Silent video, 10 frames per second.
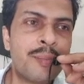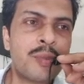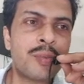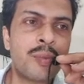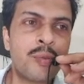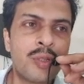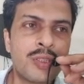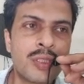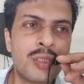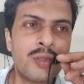depth of the
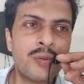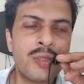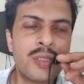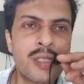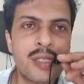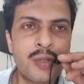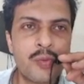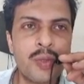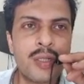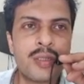modulation which is
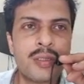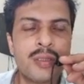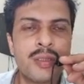required